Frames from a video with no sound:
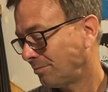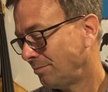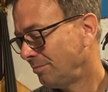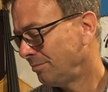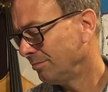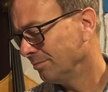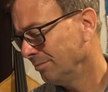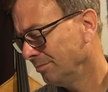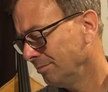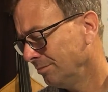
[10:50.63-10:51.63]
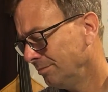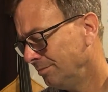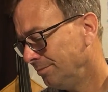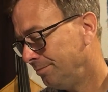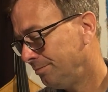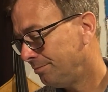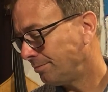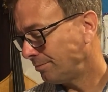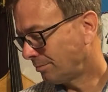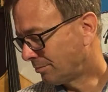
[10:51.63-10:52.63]

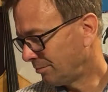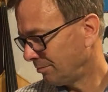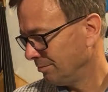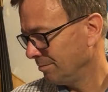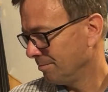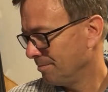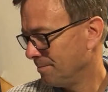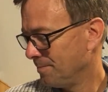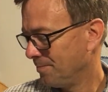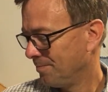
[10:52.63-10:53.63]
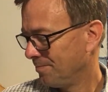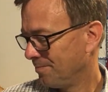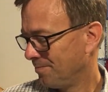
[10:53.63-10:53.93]
No one is speaking in this clip.